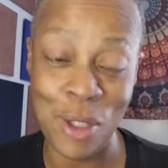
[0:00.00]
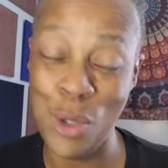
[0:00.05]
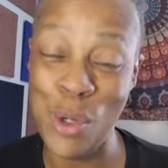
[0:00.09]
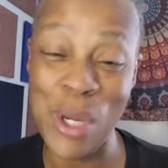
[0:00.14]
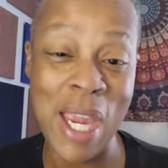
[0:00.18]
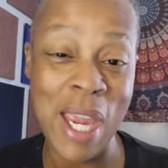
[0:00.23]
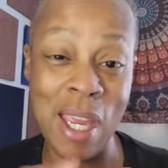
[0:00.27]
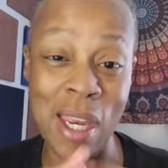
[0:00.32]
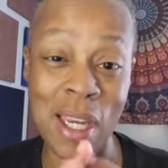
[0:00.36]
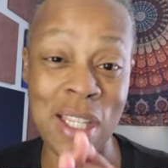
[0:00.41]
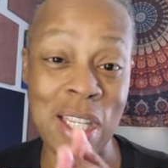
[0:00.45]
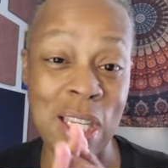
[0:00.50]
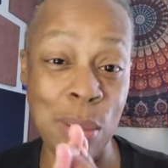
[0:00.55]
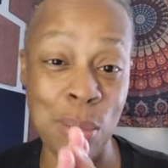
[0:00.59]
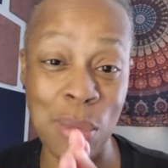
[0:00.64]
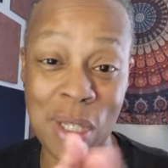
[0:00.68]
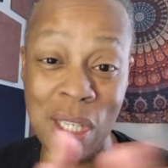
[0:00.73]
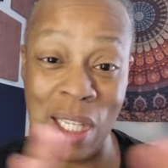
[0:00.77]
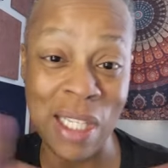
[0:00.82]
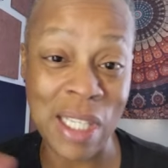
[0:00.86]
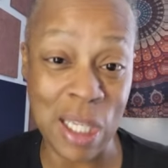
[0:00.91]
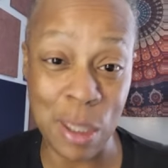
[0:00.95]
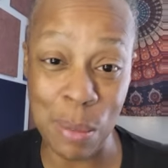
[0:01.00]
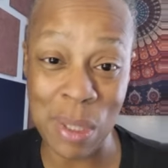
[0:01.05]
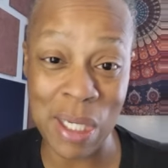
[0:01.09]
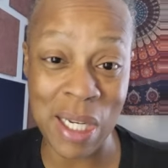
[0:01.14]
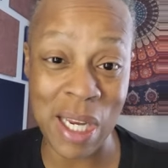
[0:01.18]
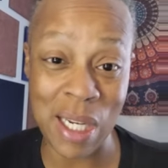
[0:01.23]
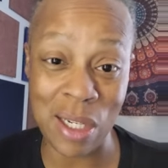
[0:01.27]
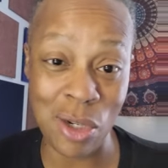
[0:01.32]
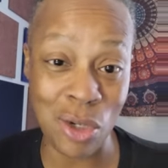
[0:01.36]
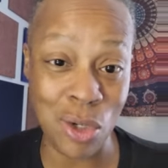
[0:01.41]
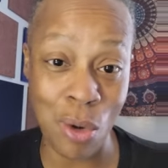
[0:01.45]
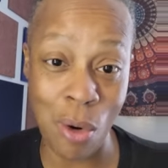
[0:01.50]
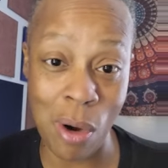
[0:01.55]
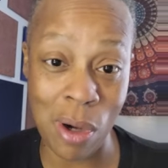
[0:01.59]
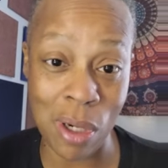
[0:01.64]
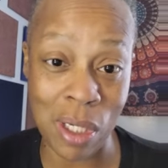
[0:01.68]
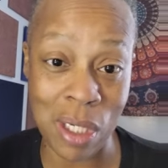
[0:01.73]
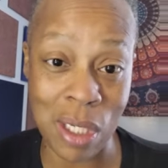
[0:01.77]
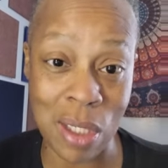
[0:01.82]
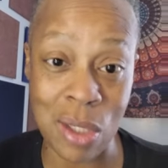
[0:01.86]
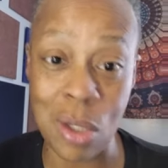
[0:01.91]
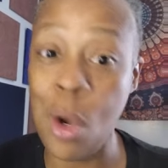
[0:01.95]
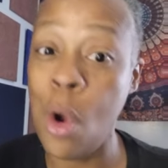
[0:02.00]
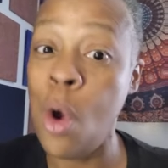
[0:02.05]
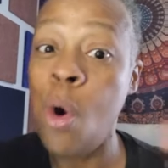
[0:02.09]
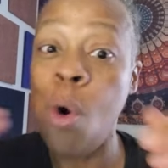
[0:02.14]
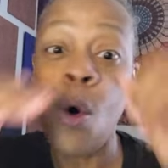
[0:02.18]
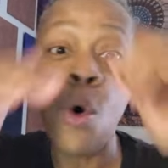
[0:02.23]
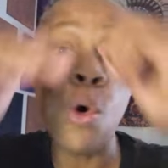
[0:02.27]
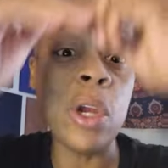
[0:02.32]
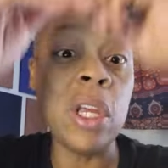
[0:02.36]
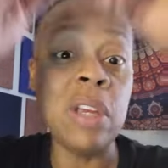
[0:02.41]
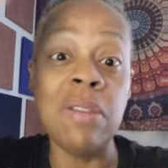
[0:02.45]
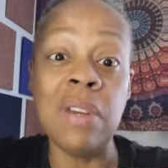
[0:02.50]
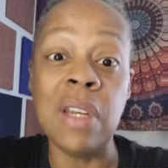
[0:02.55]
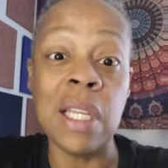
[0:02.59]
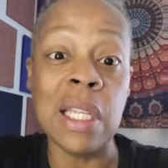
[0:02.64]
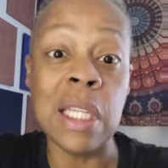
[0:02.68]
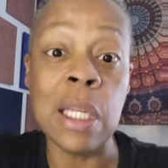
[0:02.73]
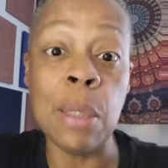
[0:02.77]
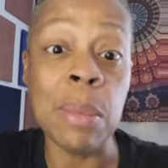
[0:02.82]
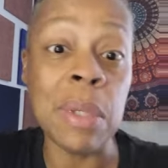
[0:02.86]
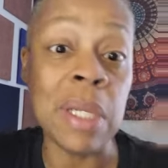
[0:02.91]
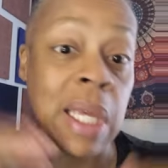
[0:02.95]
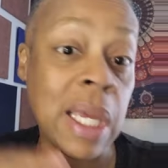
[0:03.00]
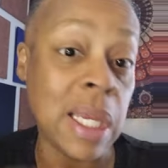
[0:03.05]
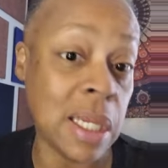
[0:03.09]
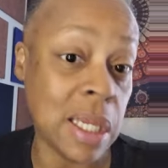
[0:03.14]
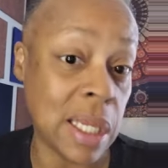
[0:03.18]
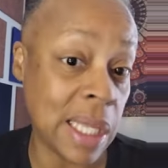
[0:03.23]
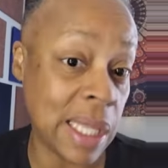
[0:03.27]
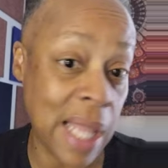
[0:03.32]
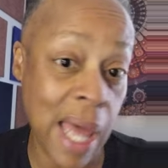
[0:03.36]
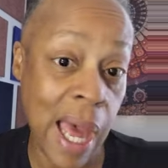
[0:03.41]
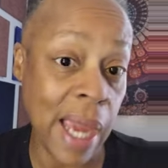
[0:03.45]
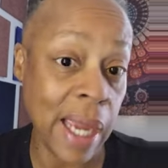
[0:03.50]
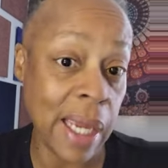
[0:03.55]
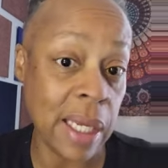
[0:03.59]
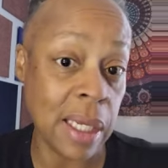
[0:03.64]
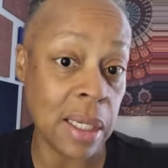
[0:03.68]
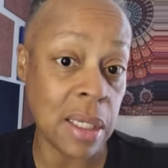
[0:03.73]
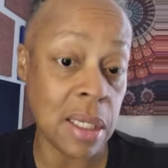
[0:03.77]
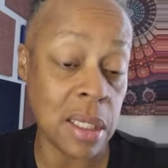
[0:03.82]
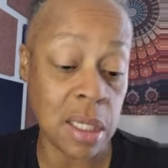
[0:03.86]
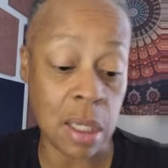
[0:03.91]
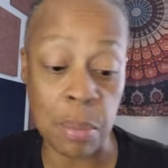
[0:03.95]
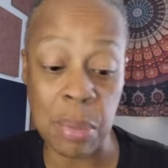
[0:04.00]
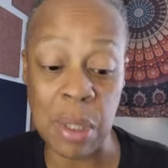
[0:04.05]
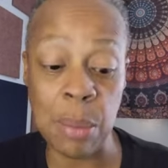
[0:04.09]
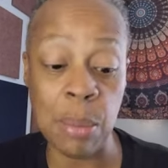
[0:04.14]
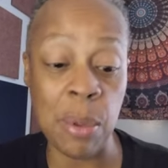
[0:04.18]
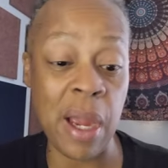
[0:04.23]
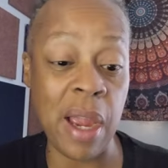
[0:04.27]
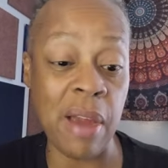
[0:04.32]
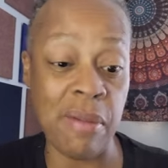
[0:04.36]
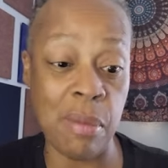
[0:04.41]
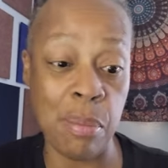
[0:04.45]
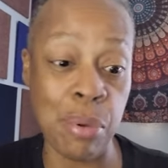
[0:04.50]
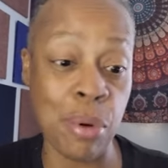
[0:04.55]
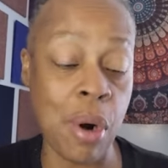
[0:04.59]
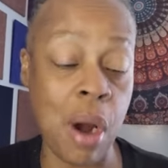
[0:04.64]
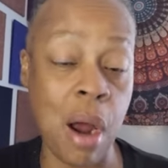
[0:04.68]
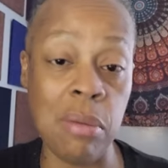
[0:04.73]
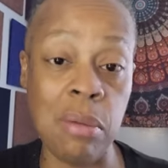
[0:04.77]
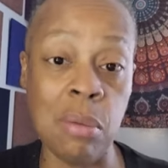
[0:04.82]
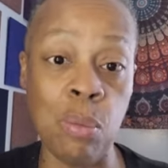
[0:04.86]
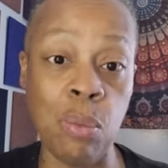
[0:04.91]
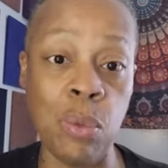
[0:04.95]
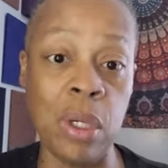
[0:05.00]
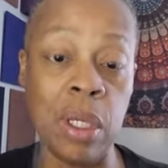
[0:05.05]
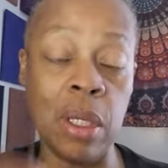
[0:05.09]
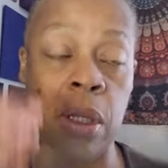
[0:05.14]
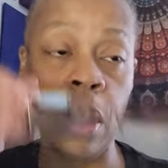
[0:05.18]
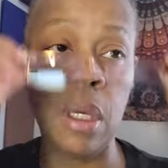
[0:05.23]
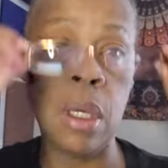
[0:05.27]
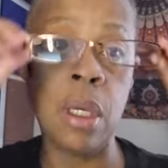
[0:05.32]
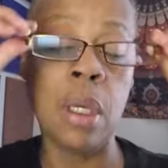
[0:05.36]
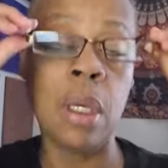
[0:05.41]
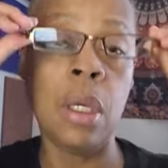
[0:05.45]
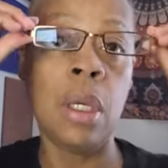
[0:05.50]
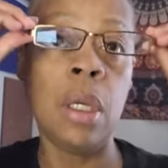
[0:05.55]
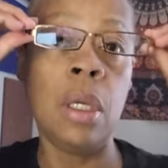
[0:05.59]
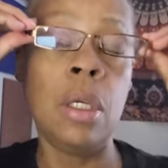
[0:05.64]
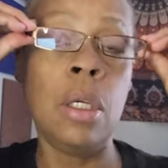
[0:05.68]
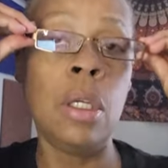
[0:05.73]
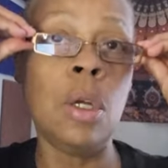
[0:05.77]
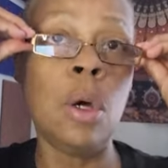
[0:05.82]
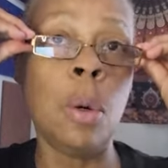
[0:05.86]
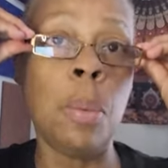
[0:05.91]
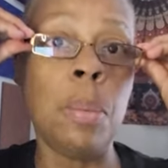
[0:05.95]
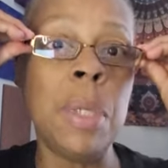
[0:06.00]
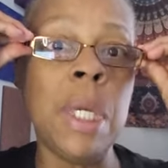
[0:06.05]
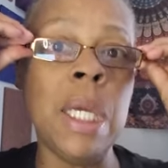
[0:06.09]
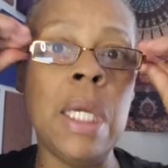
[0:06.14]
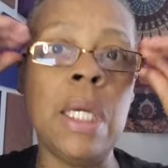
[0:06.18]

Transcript: You can't attempt to eliminate the darkness or even eliminate the light. Some people have a problem with, you know,